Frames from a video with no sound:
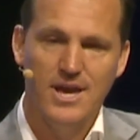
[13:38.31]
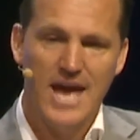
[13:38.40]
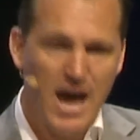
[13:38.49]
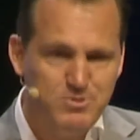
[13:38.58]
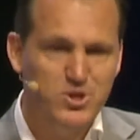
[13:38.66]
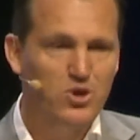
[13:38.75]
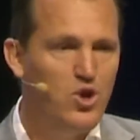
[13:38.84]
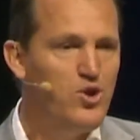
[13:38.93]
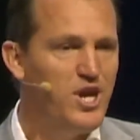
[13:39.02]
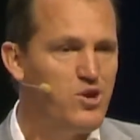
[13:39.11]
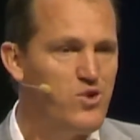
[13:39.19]

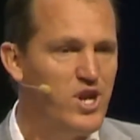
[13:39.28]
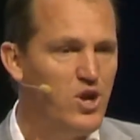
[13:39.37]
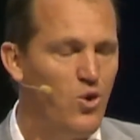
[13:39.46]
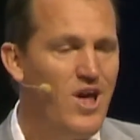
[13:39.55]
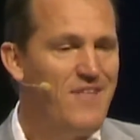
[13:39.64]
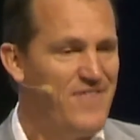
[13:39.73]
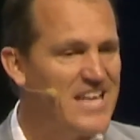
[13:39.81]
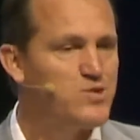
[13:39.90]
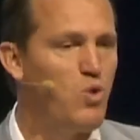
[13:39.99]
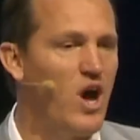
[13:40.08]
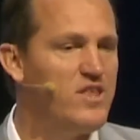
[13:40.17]
Absolutely critical. That's
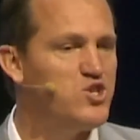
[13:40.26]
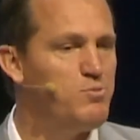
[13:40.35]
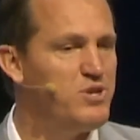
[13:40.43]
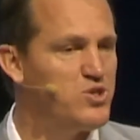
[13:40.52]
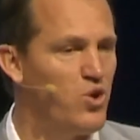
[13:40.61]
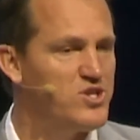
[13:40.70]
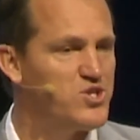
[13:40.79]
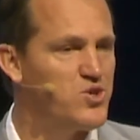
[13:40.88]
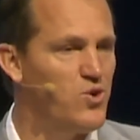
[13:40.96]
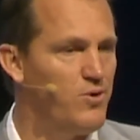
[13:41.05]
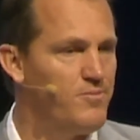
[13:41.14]
why this should be taught at
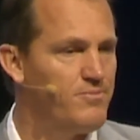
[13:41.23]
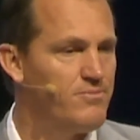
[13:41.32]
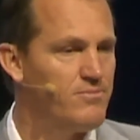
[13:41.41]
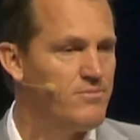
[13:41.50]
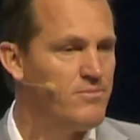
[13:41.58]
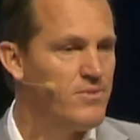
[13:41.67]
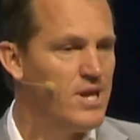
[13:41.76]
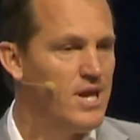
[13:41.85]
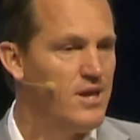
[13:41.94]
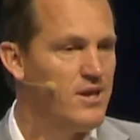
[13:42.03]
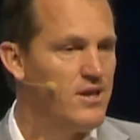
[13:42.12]
school.
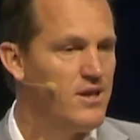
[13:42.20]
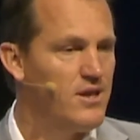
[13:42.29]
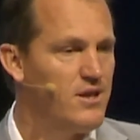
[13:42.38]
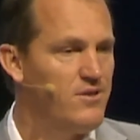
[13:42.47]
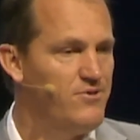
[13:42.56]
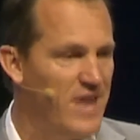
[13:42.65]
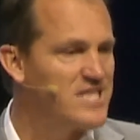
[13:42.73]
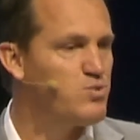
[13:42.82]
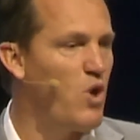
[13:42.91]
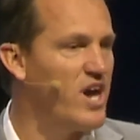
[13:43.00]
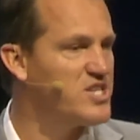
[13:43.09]
That's
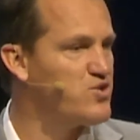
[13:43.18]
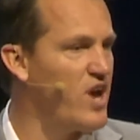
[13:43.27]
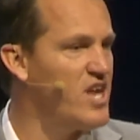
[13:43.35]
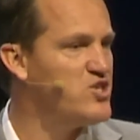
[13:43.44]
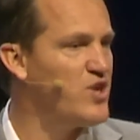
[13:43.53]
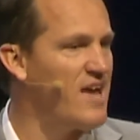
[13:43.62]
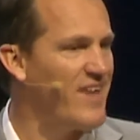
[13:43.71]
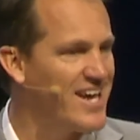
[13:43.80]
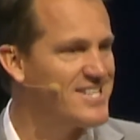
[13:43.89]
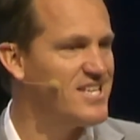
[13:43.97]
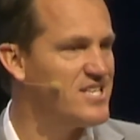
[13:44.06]
why Australians should have
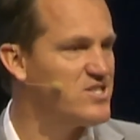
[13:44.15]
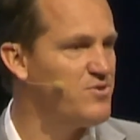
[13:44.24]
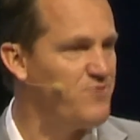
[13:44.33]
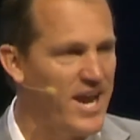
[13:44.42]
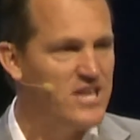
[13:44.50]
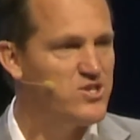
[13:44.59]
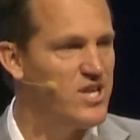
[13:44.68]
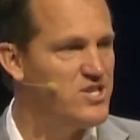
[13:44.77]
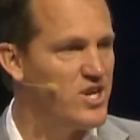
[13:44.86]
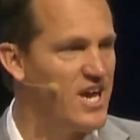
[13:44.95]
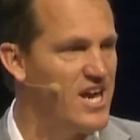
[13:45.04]
access to financial
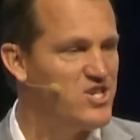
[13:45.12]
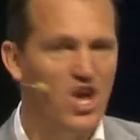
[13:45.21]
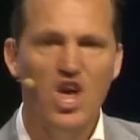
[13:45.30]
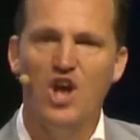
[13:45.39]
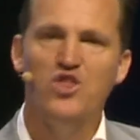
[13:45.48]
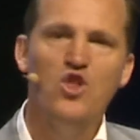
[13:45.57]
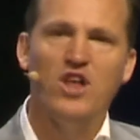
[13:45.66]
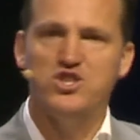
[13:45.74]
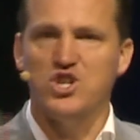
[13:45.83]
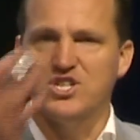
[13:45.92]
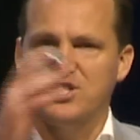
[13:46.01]
education. Not
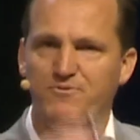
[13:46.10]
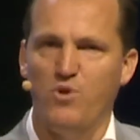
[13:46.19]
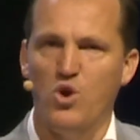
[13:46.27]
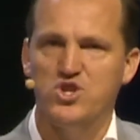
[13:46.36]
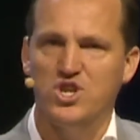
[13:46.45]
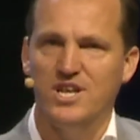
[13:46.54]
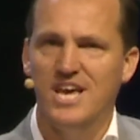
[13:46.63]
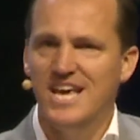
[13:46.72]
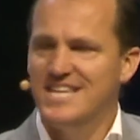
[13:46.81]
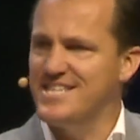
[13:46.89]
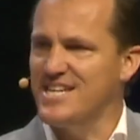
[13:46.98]
just the fortunate
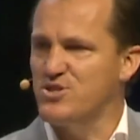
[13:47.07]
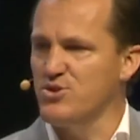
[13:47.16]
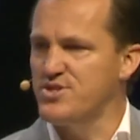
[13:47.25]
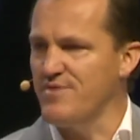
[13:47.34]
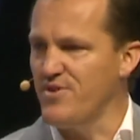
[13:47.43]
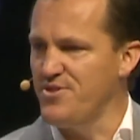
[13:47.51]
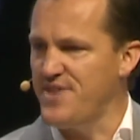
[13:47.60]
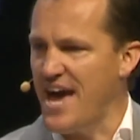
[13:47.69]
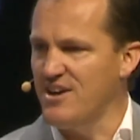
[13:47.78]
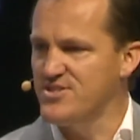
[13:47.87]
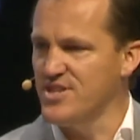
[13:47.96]
6,000 or
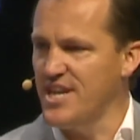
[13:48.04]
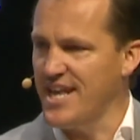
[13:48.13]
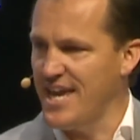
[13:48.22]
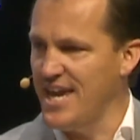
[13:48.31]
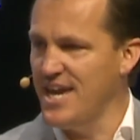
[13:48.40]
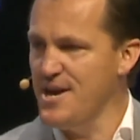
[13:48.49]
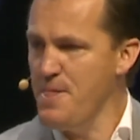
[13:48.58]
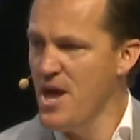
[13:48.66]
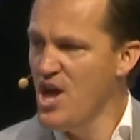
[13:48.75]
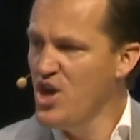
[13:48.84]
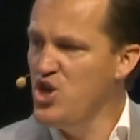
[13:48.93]
7,000 that are here.
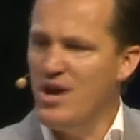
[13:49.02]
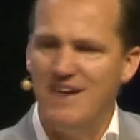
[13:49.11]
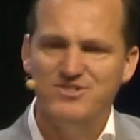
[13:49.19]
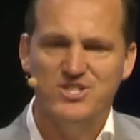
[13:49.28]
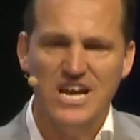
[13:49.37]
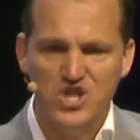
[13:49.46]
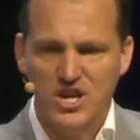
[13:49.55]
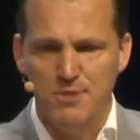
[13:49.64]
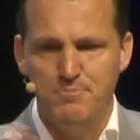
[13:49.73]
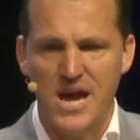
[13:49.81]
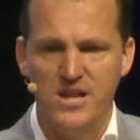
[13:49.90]
You have such a
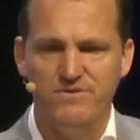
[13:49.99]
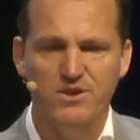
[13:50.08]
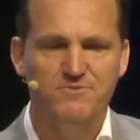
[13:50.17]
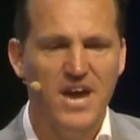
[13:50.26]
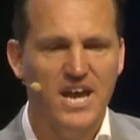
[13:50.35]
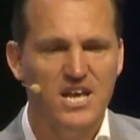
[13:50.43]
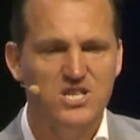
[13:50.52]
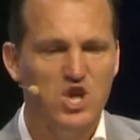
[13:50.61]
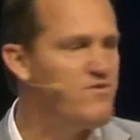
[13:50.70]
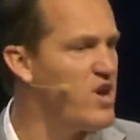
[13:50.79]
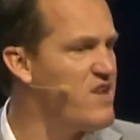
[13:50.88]
competitive advantage
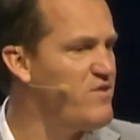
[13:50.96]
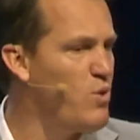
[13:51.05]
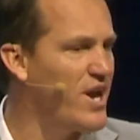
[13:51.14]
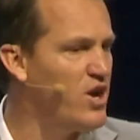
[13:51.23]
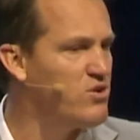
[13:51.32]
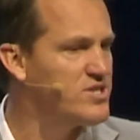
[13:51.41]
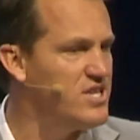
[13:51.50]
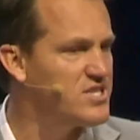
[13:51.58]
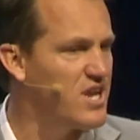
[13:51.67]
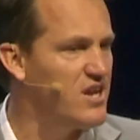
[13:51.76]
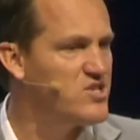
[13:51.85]
over everyone else in this
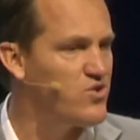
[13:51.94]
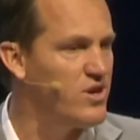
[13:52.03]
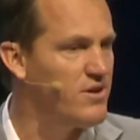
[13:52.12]
country.